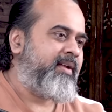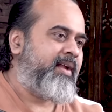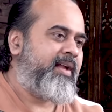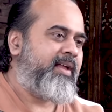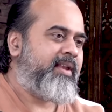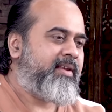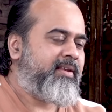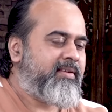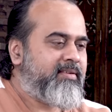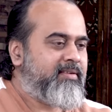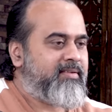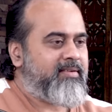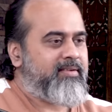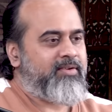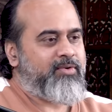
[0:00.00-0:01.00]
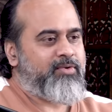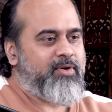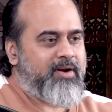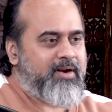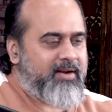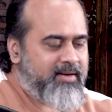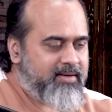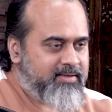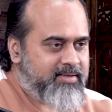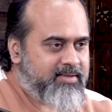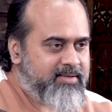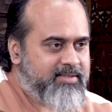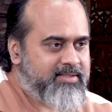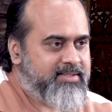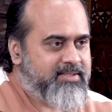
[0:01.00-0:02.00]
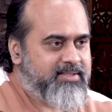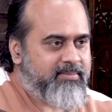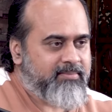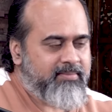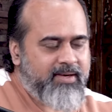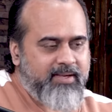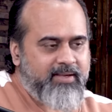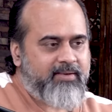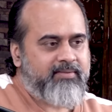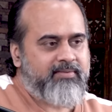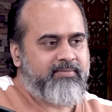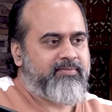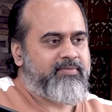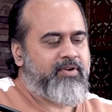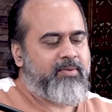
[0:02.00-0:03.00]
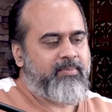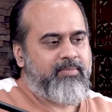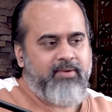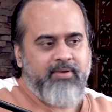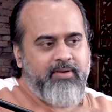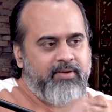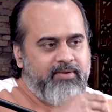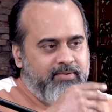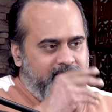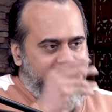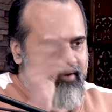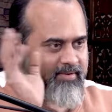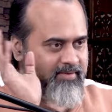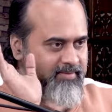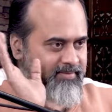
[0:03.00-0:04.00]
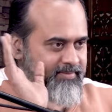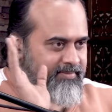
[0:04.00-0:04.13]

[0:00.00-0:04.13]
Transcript: And you are stumbling from here to there.